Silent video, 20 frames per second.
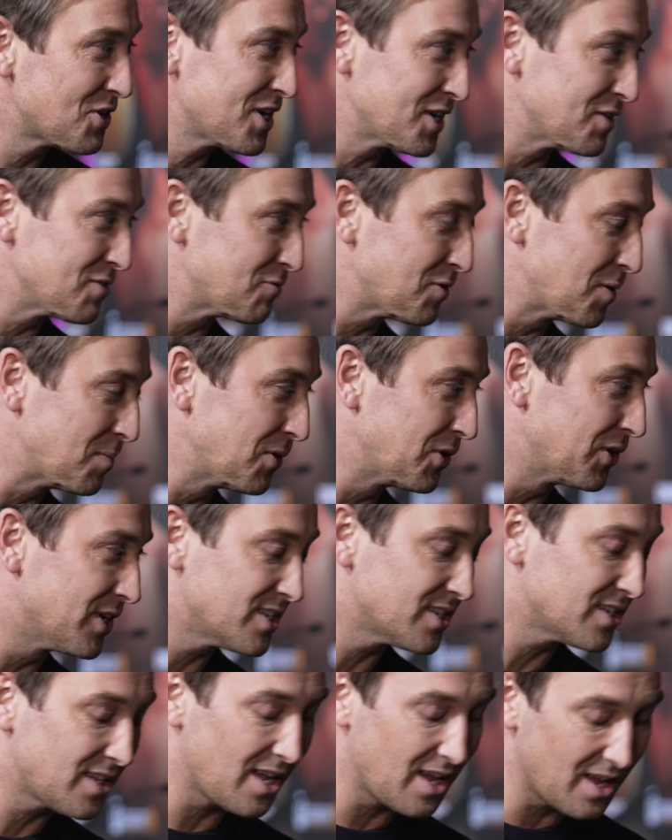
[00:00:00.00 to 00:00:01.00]
if I'm
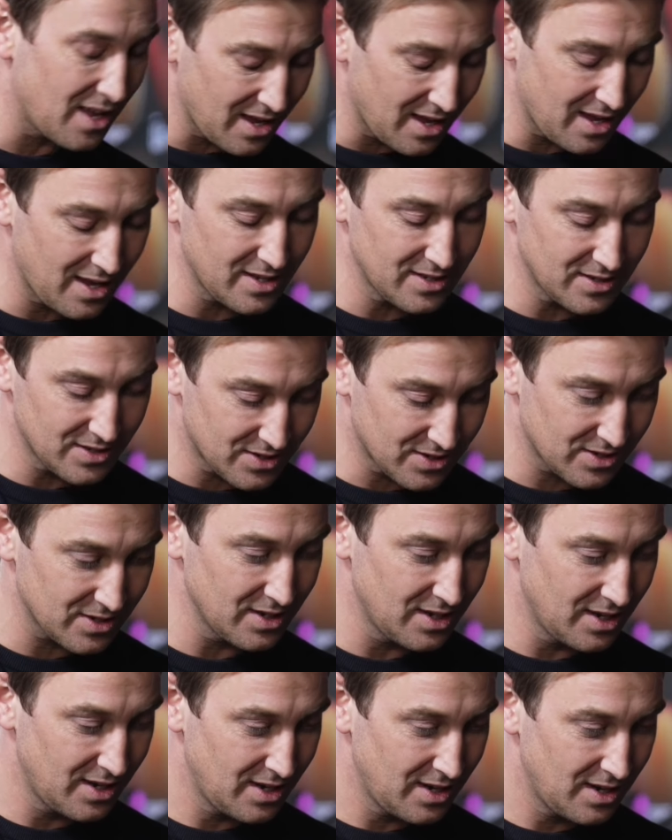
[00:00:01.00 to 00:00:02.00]
honest. He is...
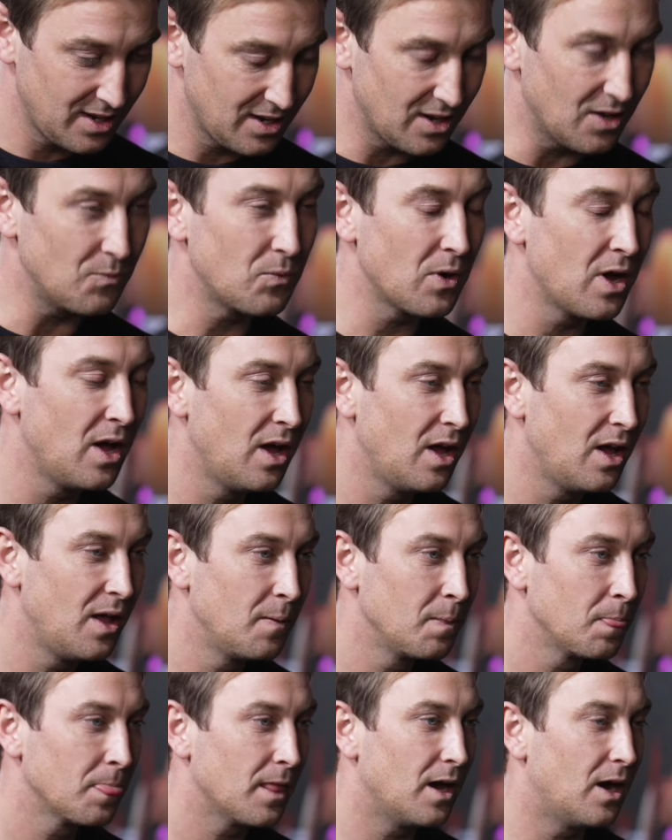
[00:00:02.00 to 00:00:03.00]
Look,
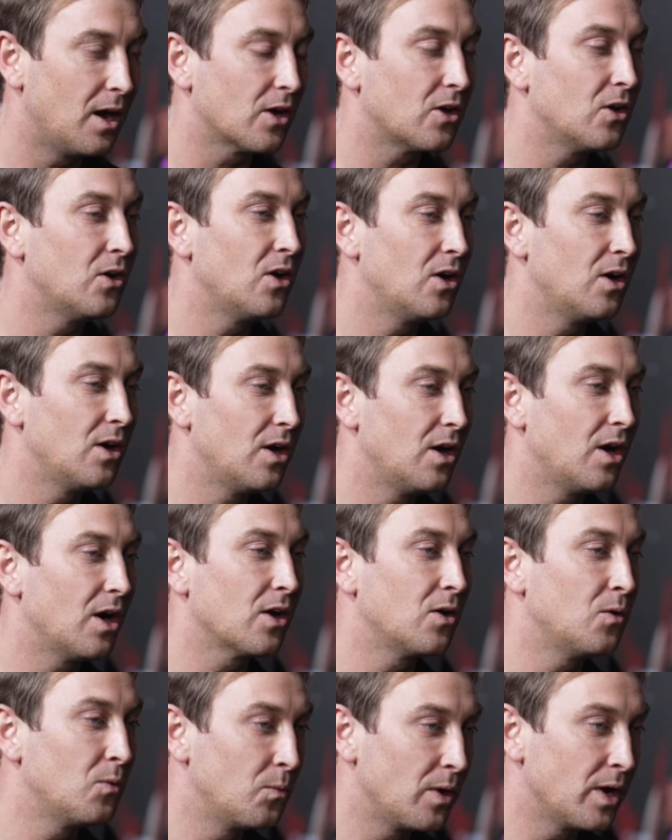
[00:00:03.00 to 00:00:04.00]
I
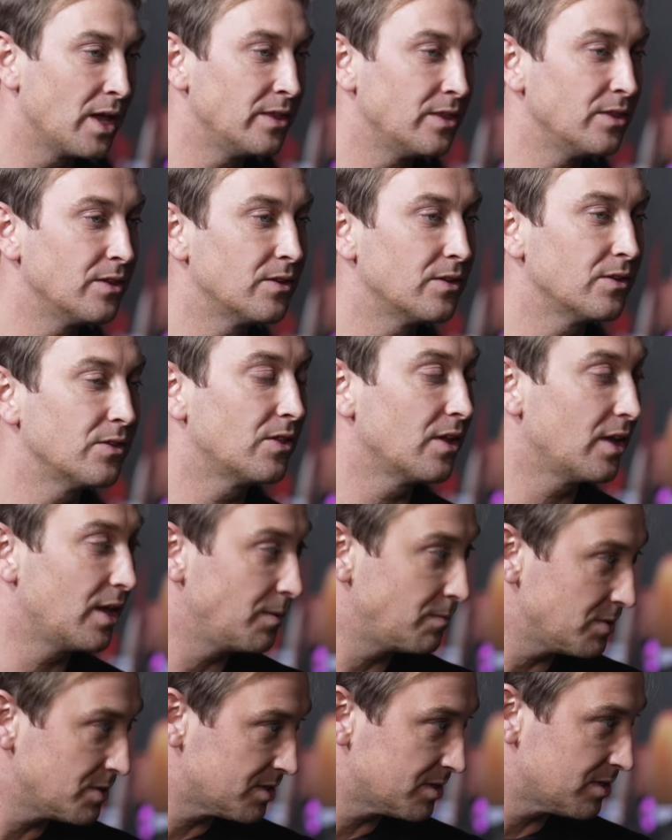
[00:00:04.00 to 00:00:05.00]
got wind that he
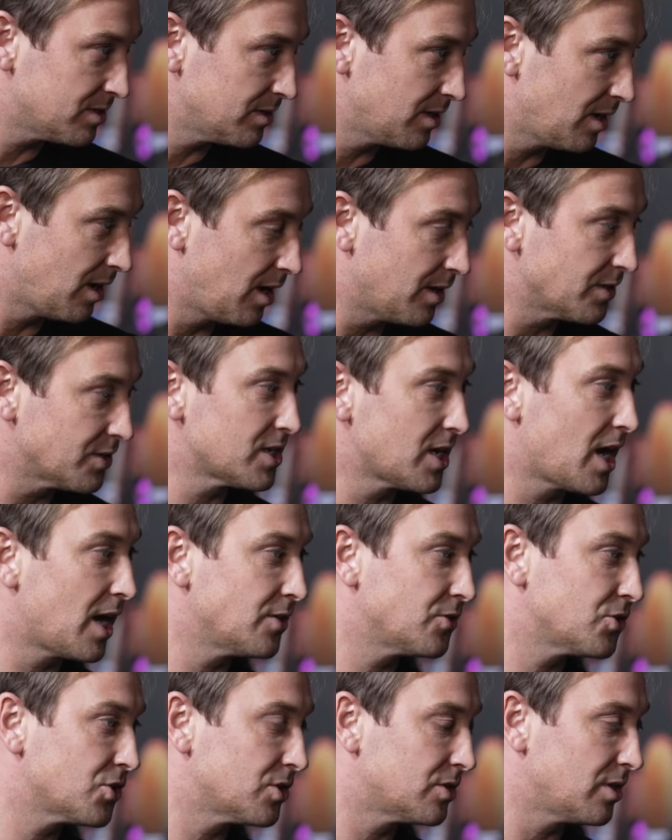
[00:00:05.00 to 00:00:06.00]
was
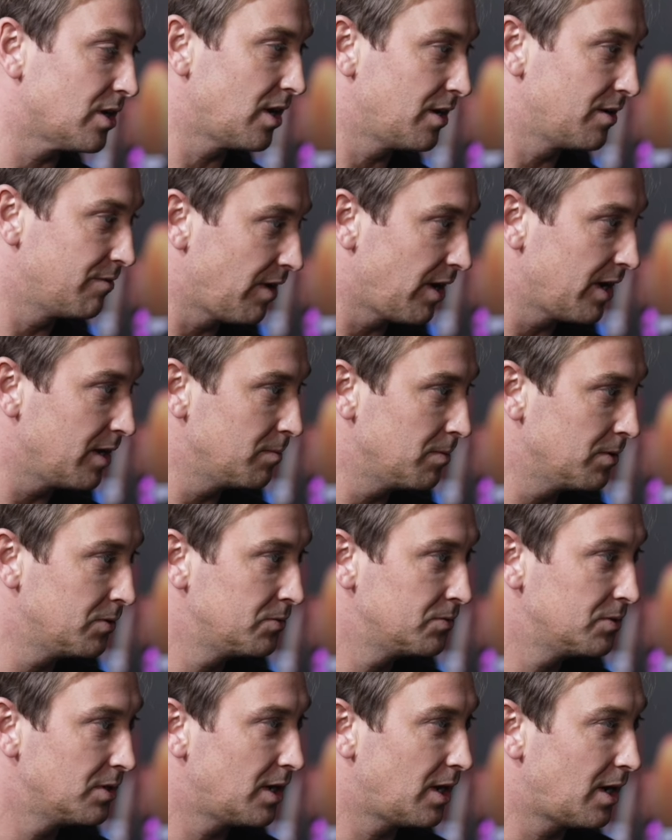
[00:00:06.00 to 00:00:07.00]
unattached and available,
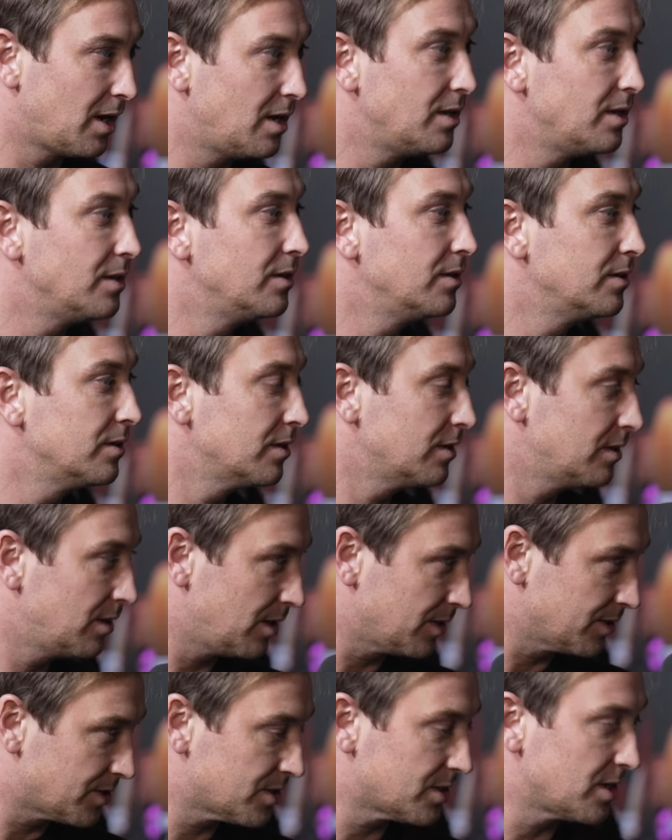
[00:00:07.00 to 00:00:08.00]
and
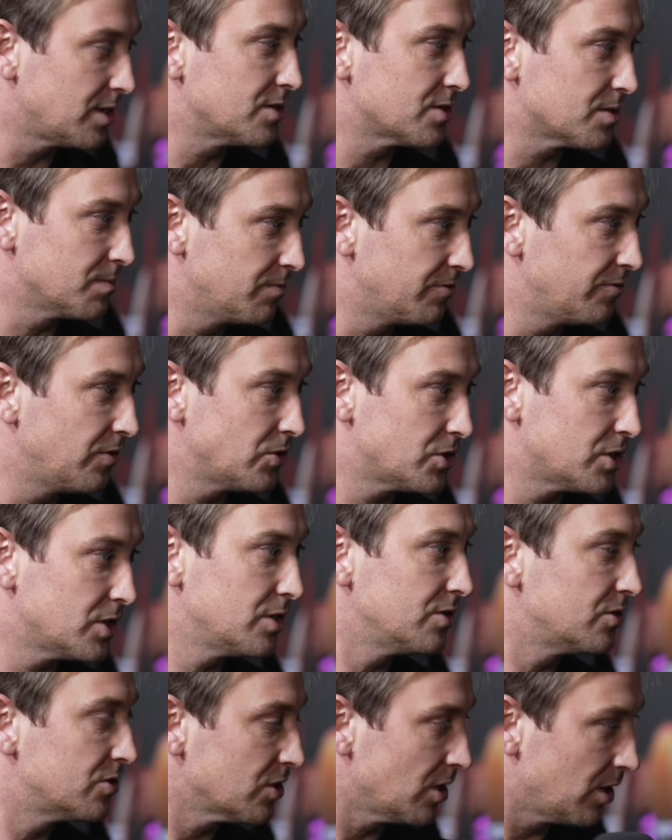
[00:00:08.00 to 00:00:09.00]
I'd seen some
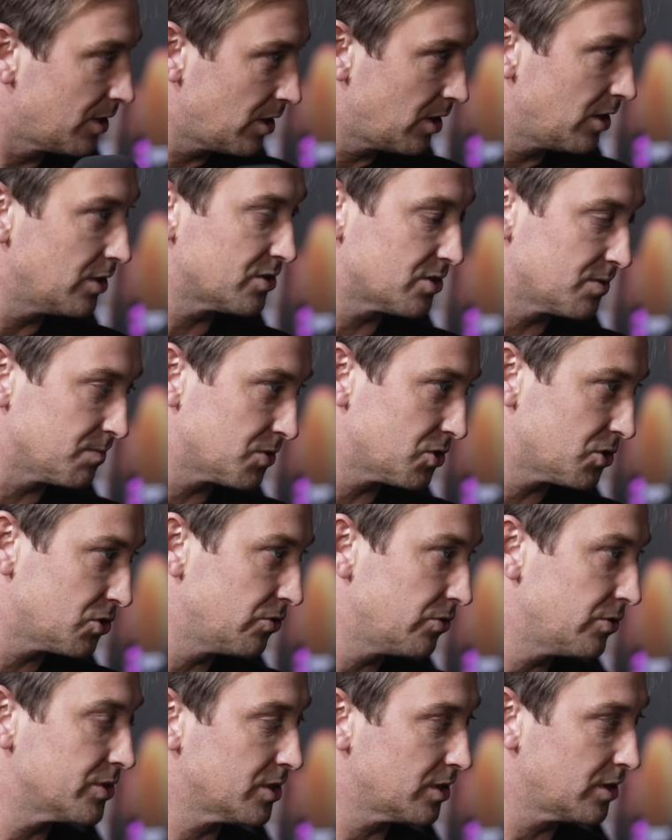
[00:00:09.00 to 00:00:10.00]
footage, I'd heard some
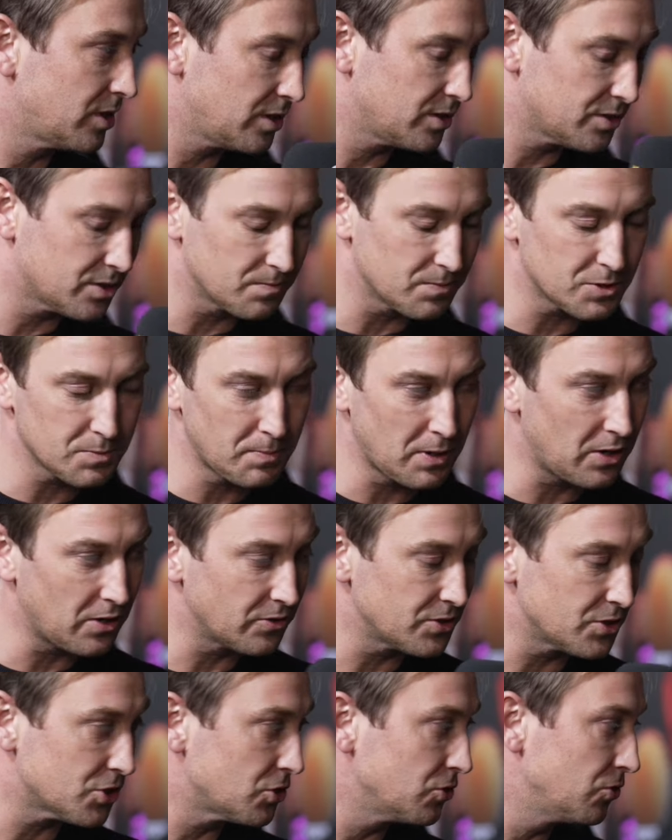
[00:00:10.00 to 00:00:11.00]
stories, I'd heard some
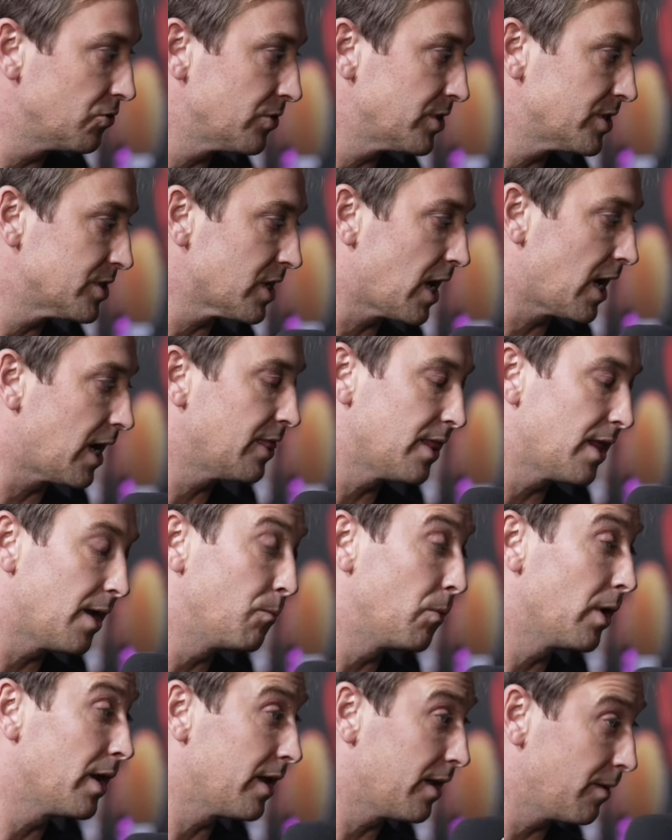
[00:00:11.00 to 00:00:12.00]
sparring stories, and then
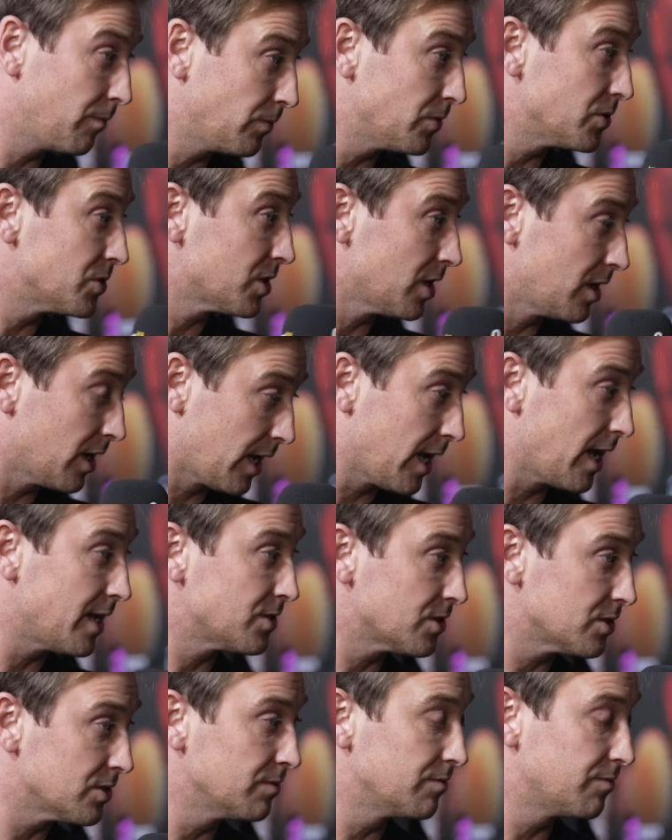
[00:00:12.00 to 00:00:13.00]
when it was a
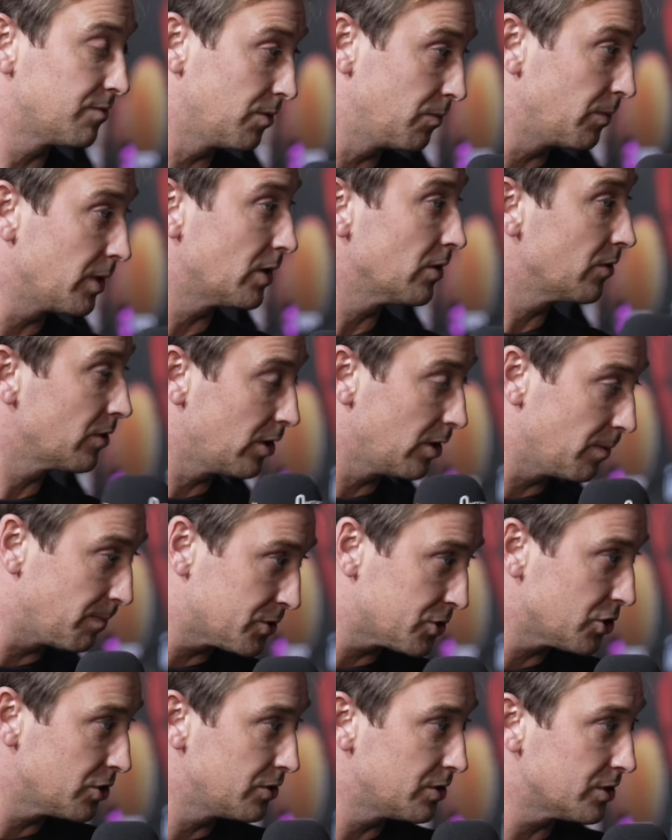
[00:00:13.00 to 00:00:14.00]
case of that we got the
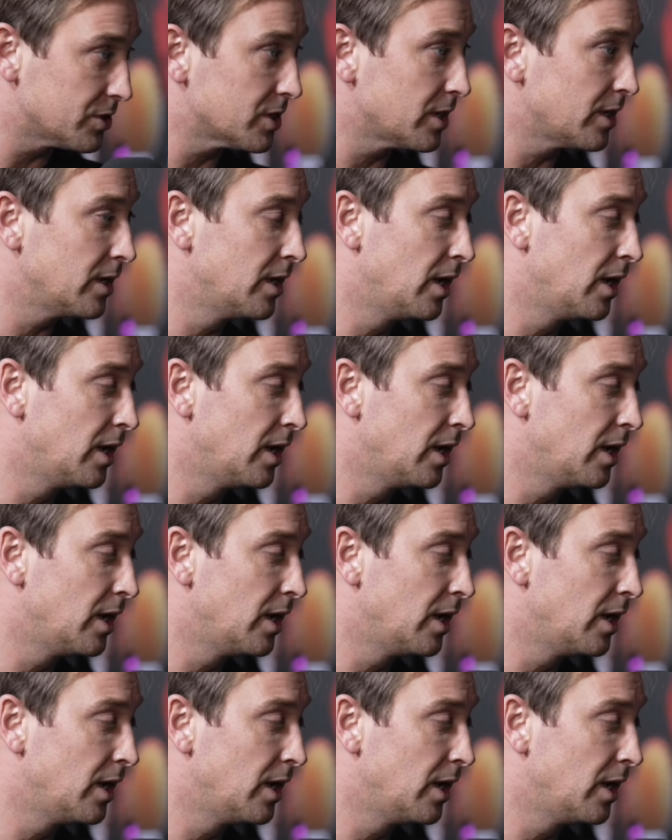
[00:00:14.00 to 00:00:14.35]
opportunity,